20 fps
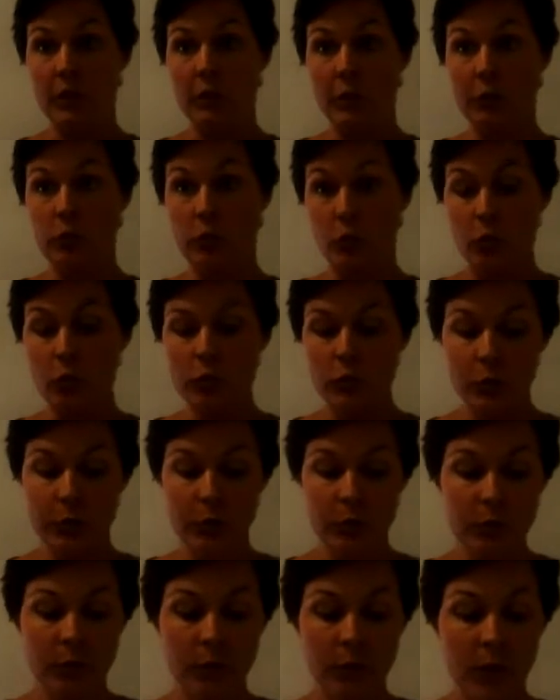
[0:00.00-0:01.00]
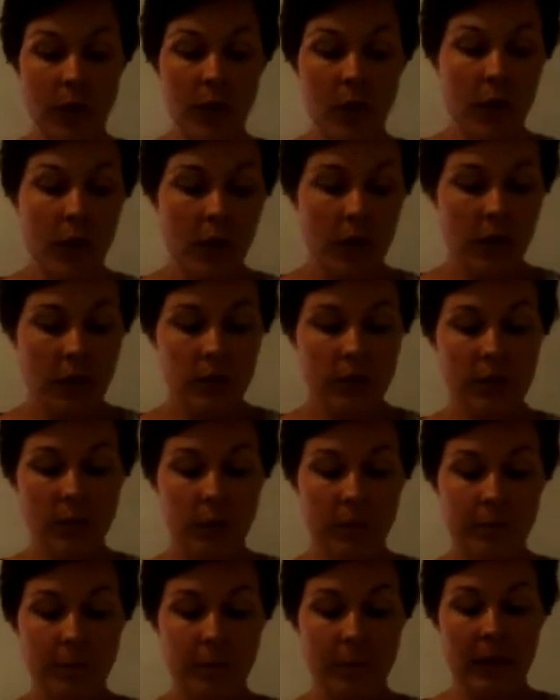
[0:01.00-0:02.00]
drawn to. So
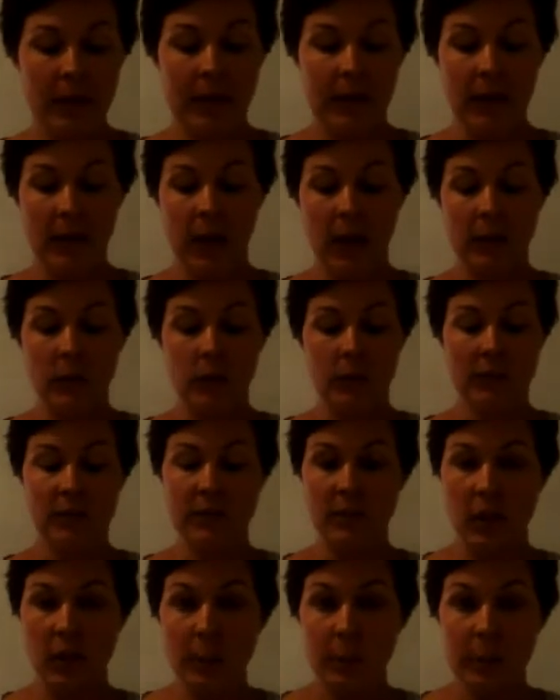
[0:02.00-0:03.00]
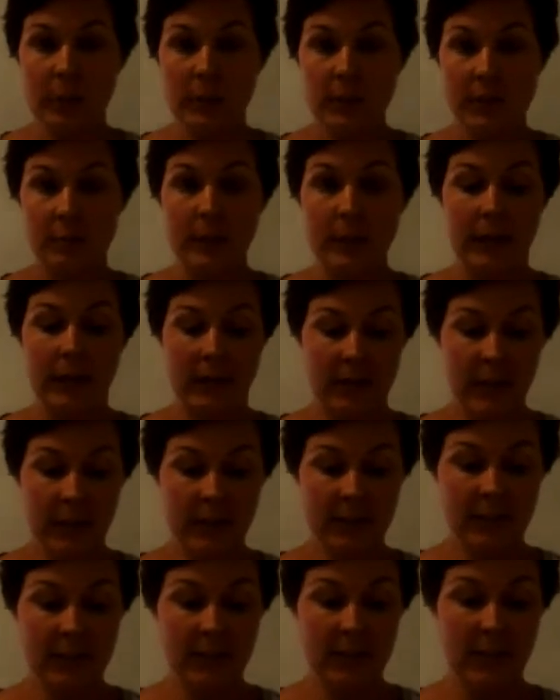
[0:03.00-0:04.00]
for me, I look at cypress. I'm like,
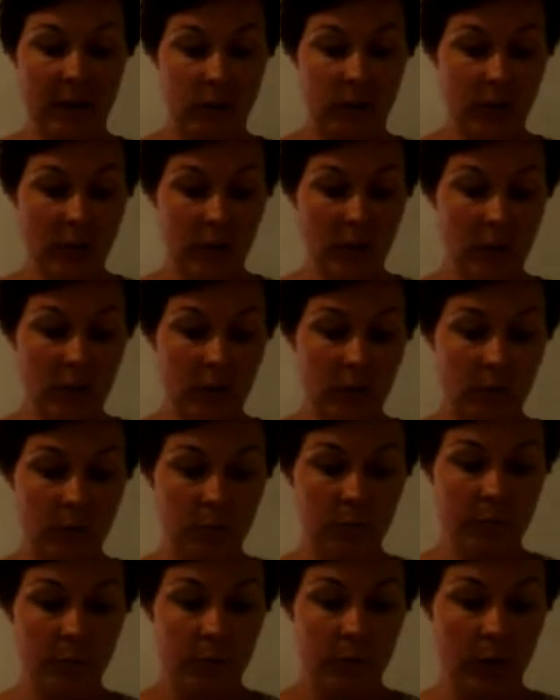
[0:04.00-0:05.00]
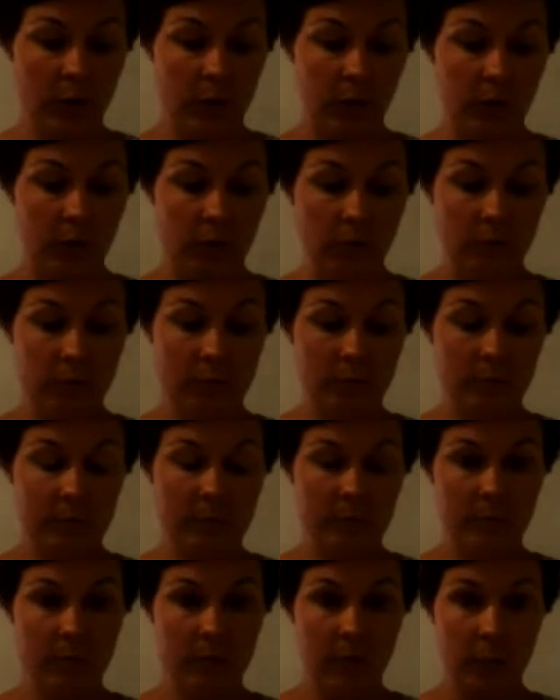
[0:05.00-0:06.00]
yes, really,
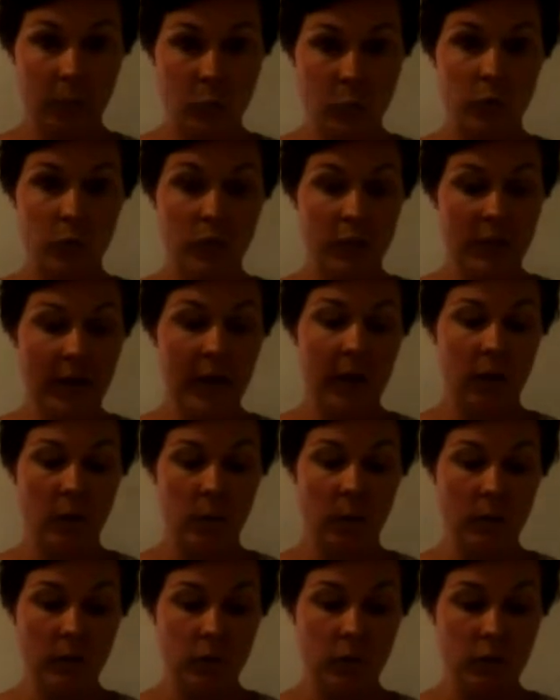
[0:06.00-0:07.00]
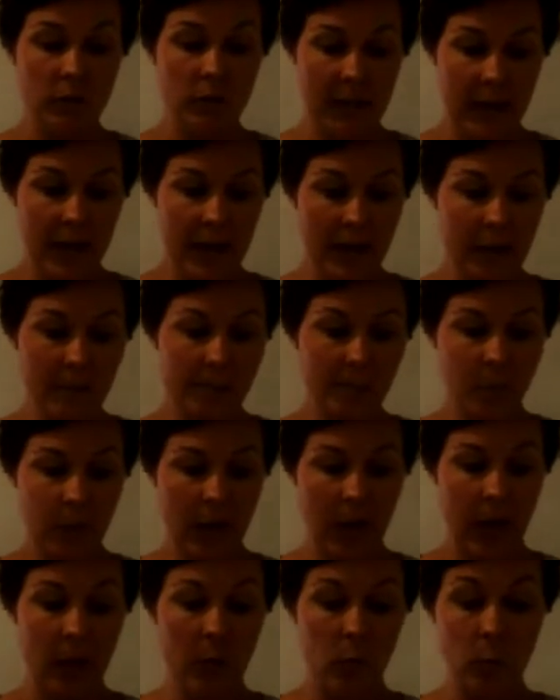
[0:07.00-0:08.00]
I'm drawn to that. I would use that.
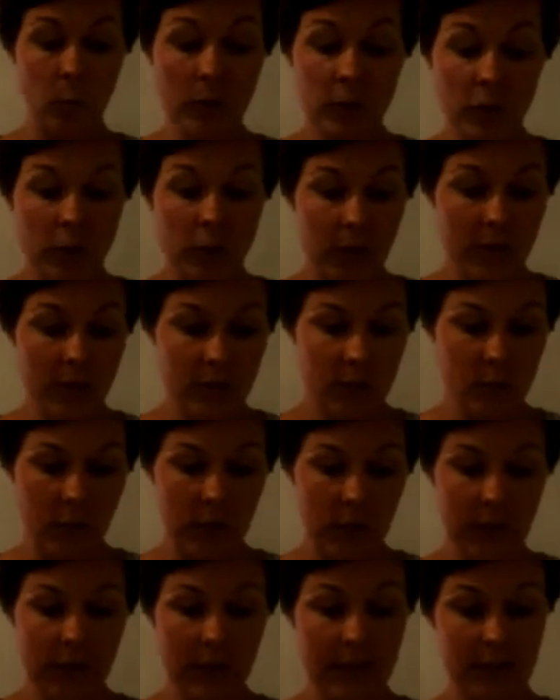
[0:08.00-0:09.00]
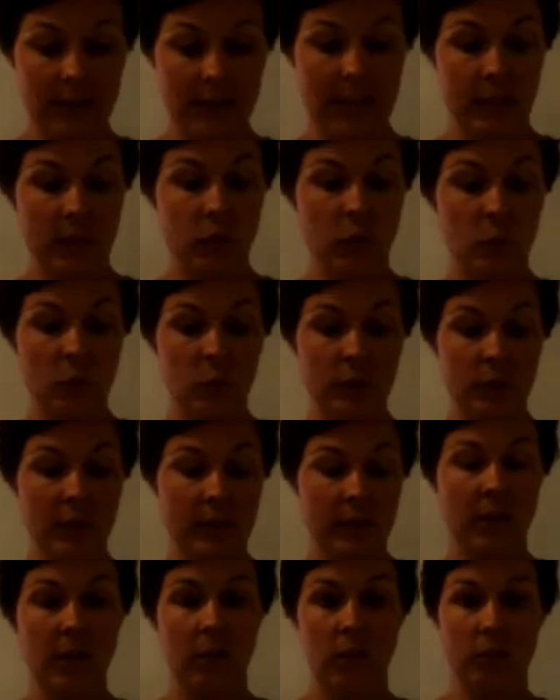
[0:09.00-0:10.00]
Wintergreen as well, and sandalwood. They're
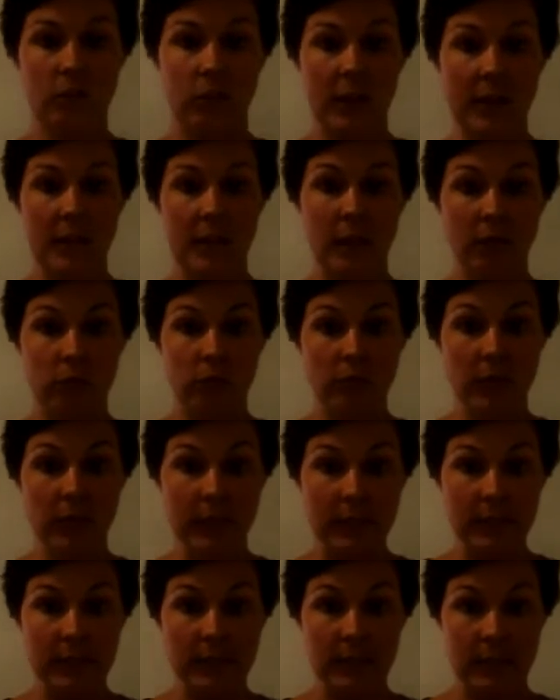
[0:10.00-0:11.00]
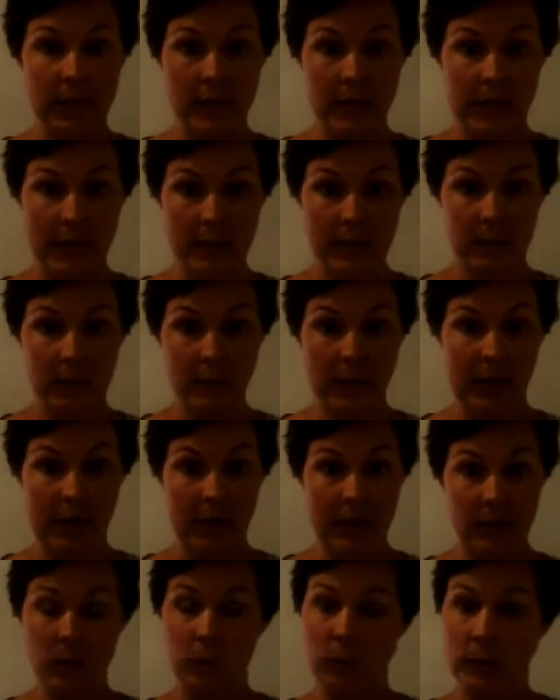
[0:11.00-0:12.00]
the 3 that really stand out to me
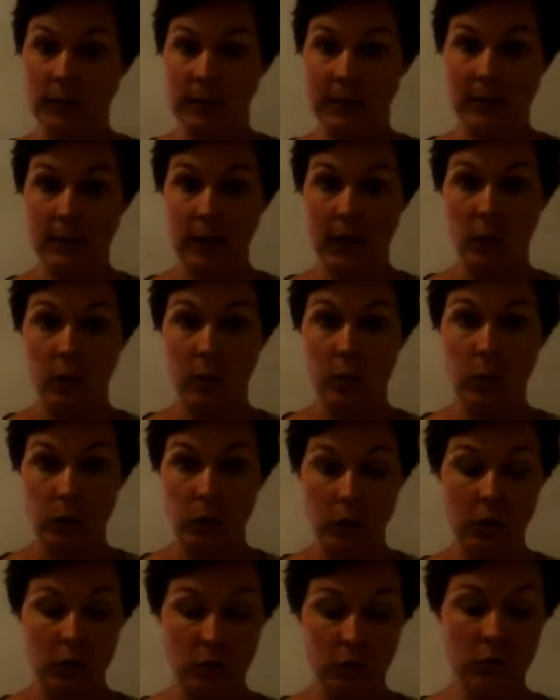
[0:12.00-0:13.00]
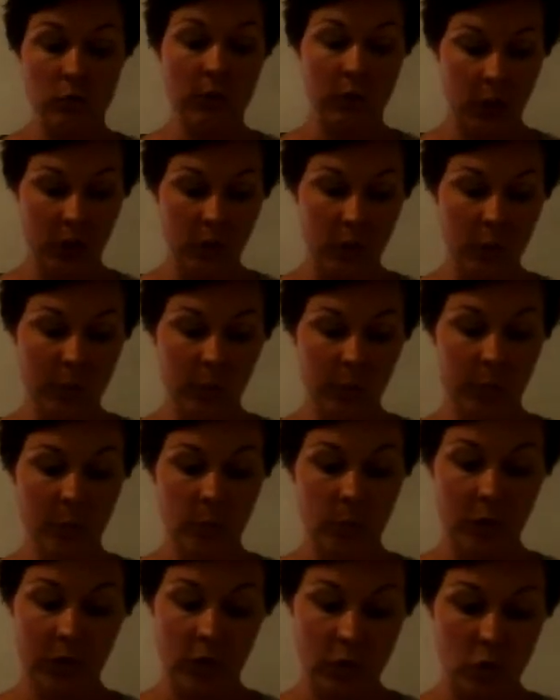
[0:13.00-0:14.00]
as ones that I would want to use to help
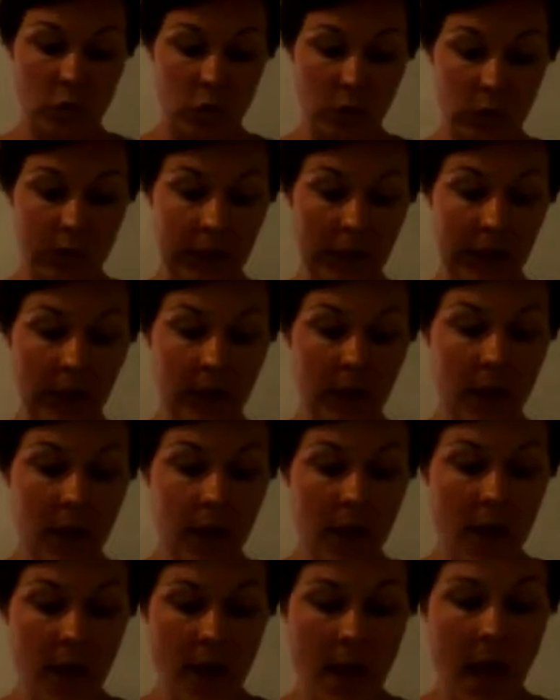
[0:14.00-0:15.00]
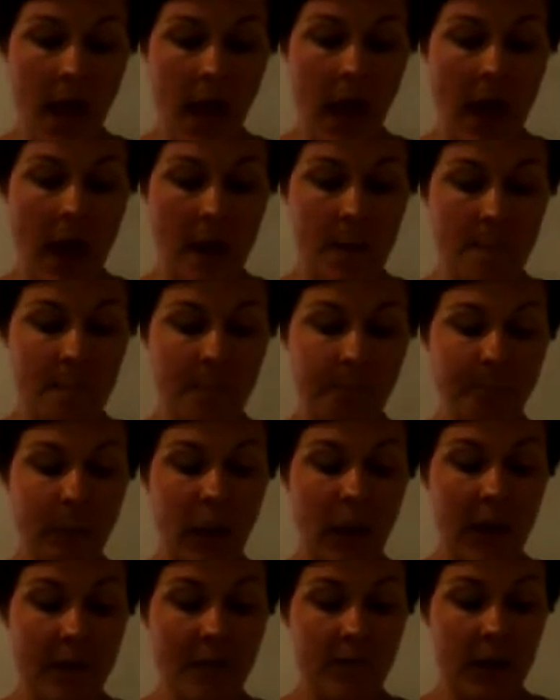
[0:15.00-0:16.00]
with controlling.
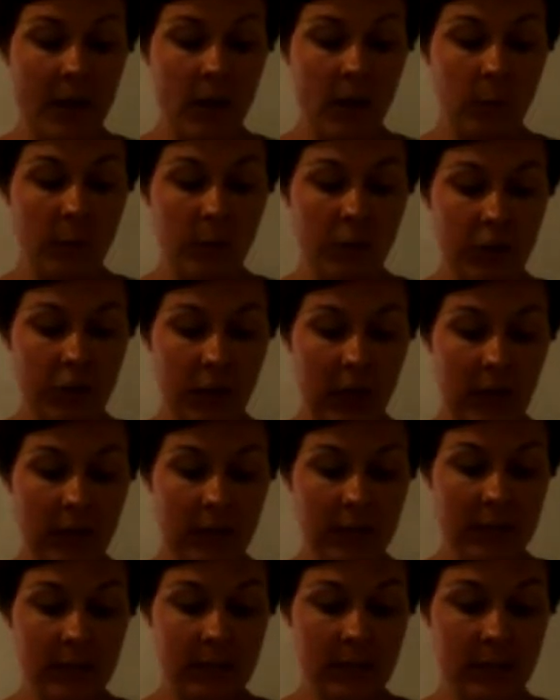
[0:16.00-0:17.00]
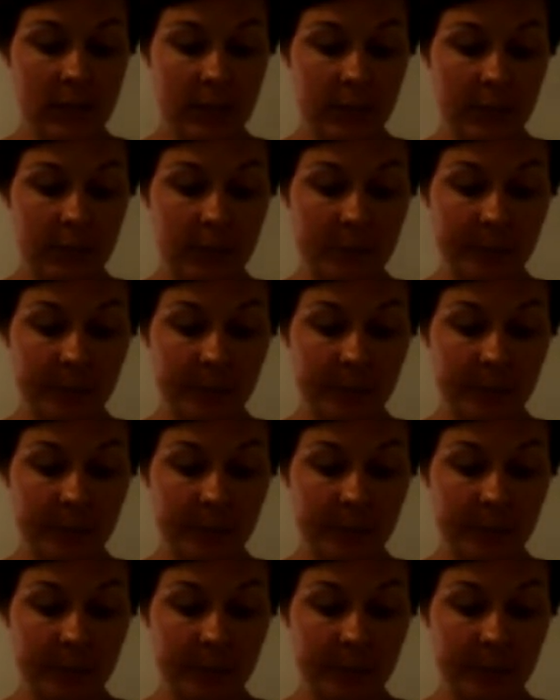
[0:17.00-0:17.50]
And then I would just